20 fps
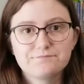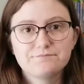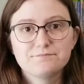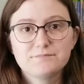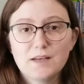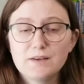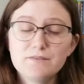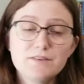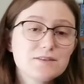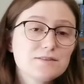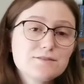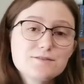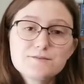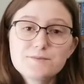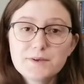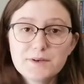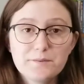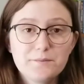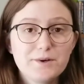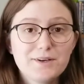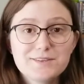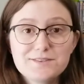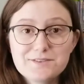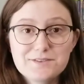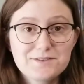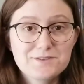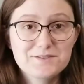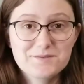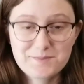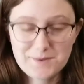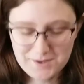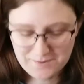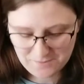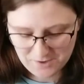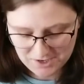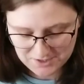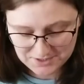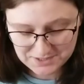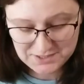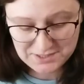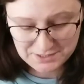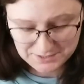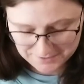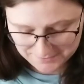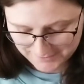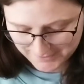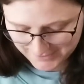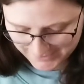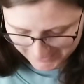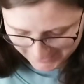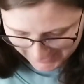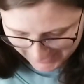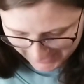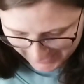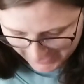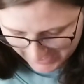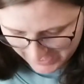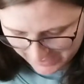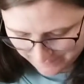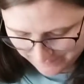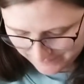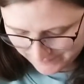if this is what he wants, this is what he wants, and it's what he's gonna get.